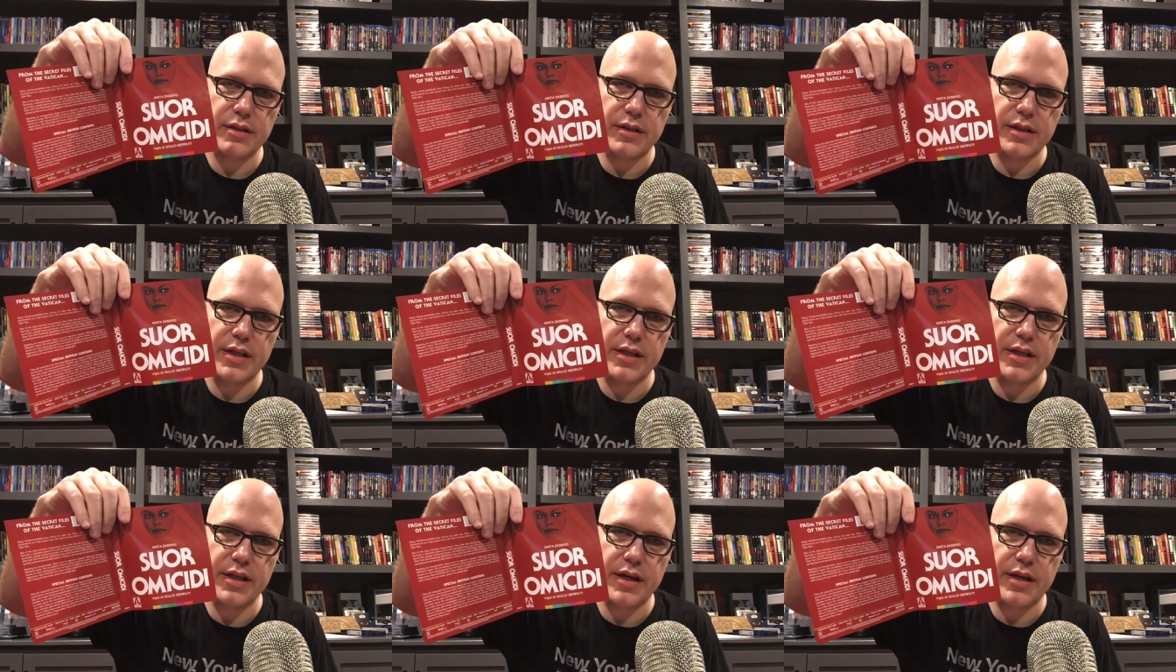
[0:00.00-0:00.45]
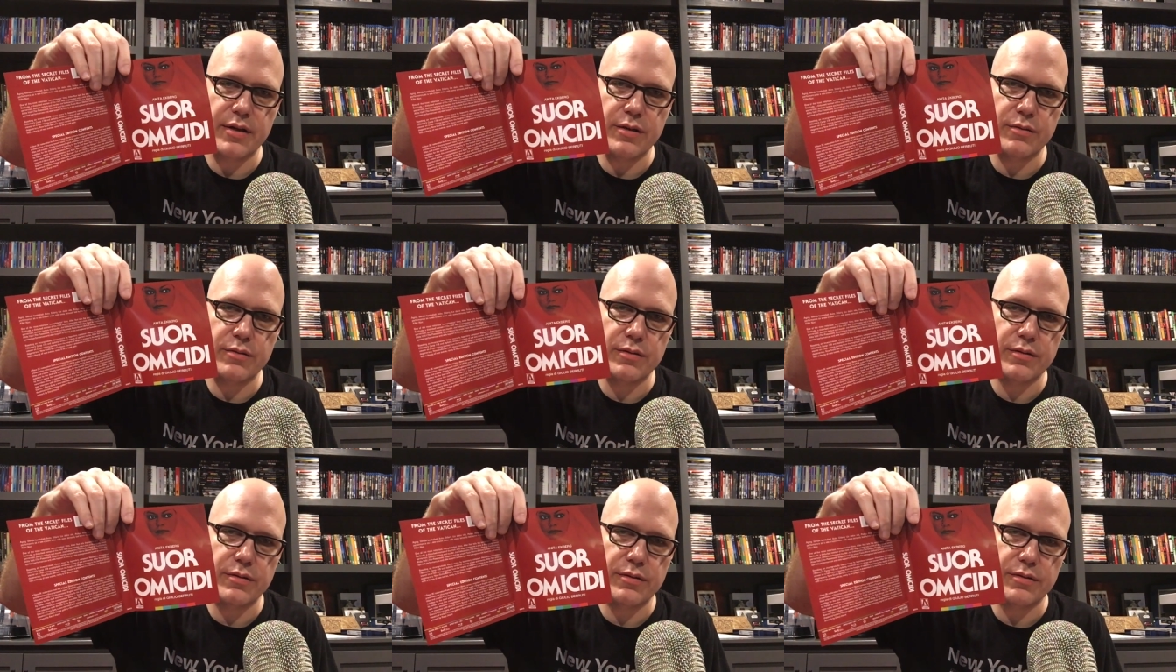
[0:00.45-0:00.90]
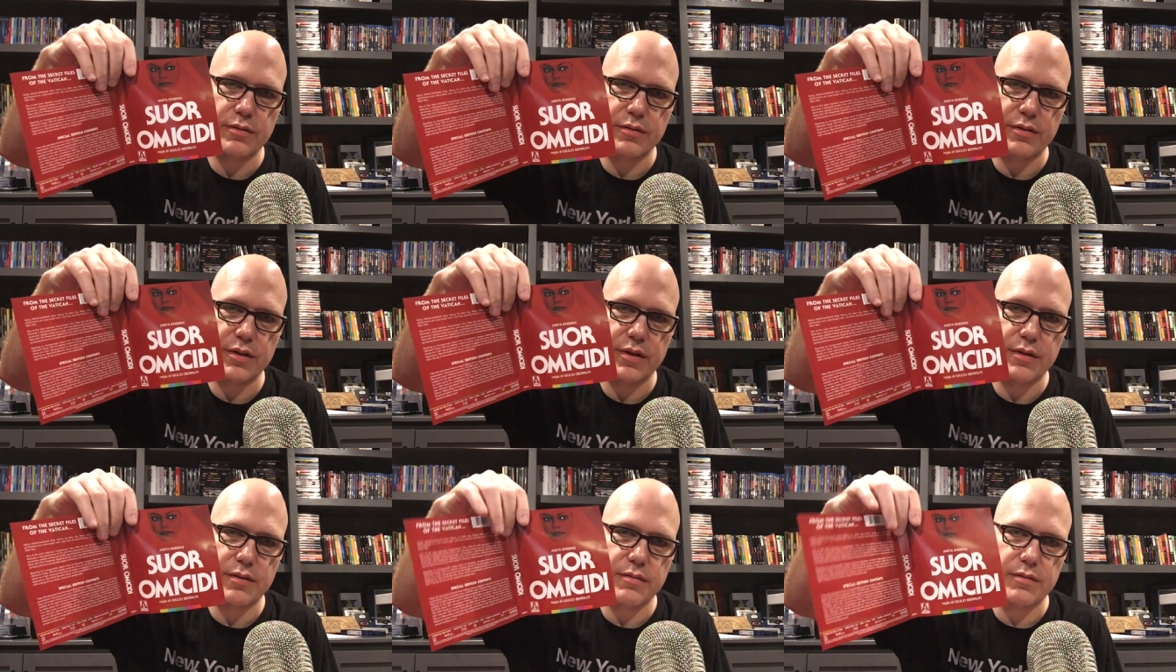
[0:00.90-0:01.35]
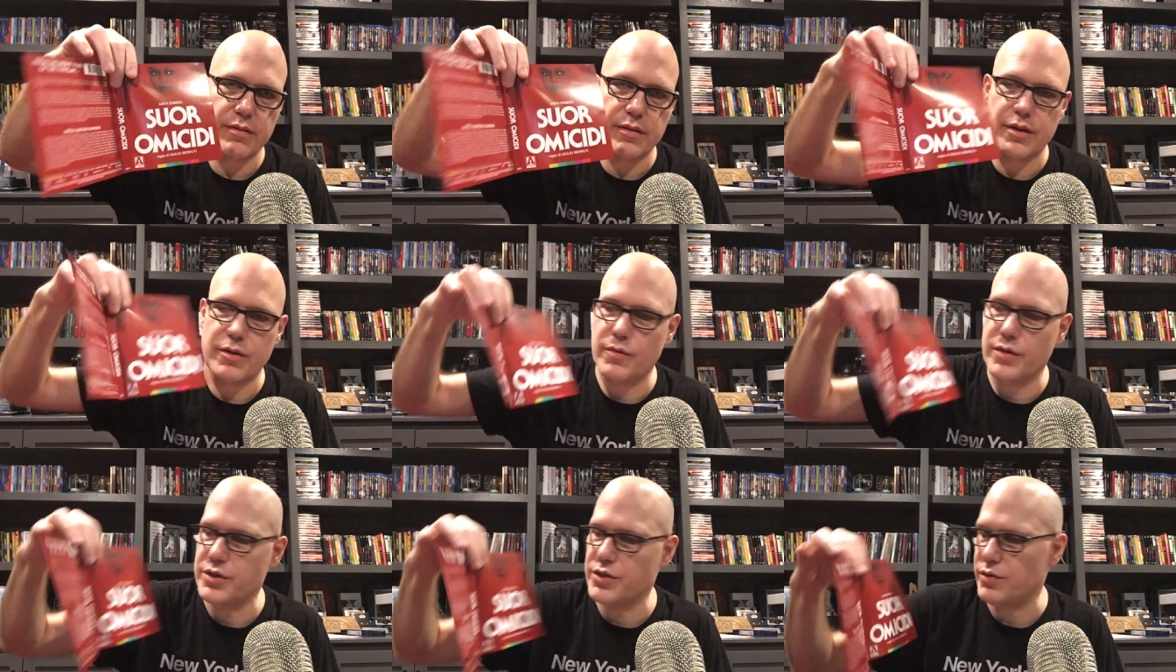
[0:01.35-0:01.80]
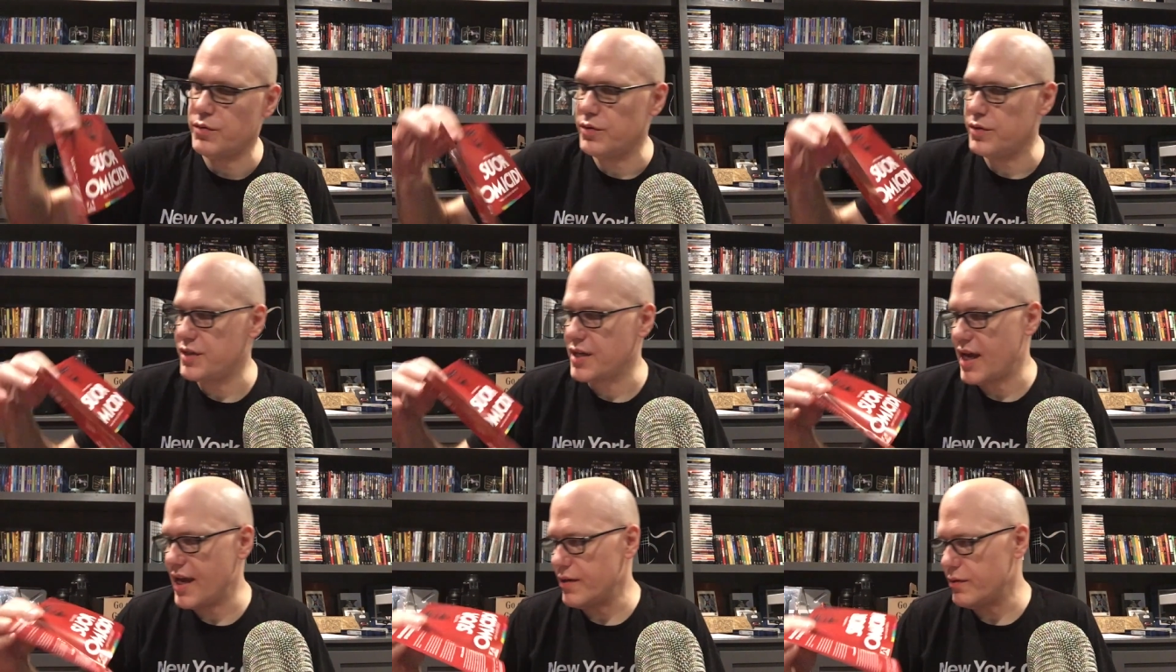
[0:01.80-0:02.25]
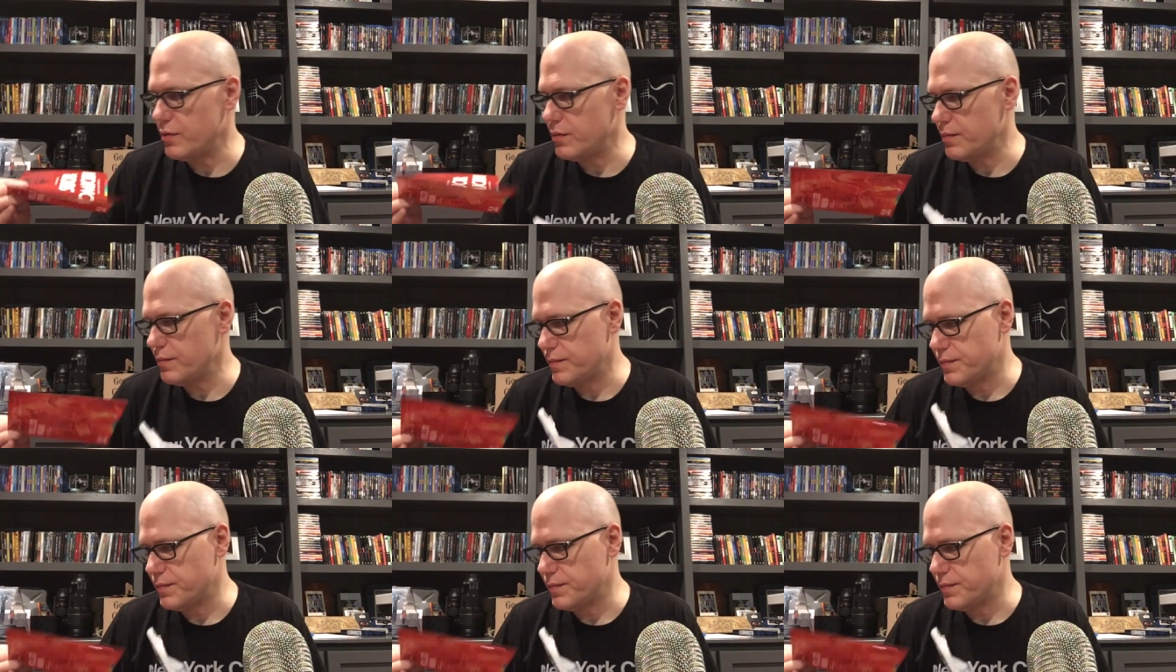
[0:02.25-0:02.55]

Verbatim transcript: There you go. The original title.